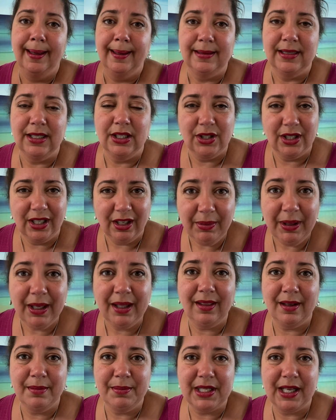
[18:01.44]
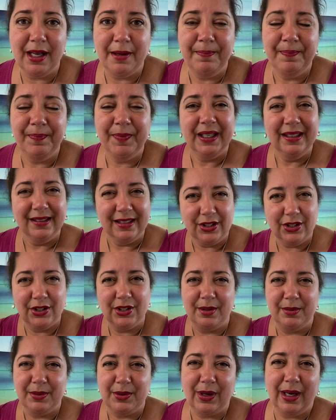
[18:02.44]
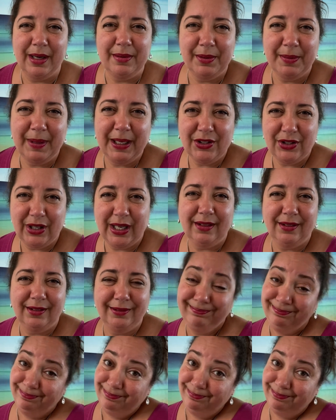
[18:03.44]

Did you give me a thumbs up? Did you subscribe to my channel?